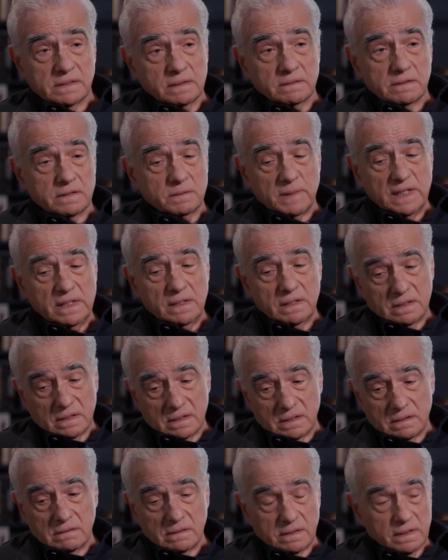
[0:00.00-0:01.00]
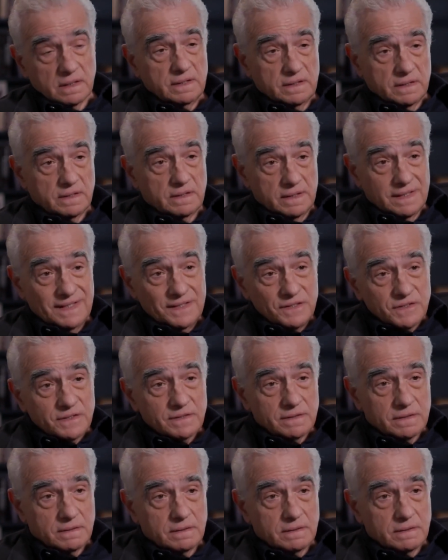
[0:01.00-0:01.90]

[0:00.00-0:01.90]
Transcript: so to speak, is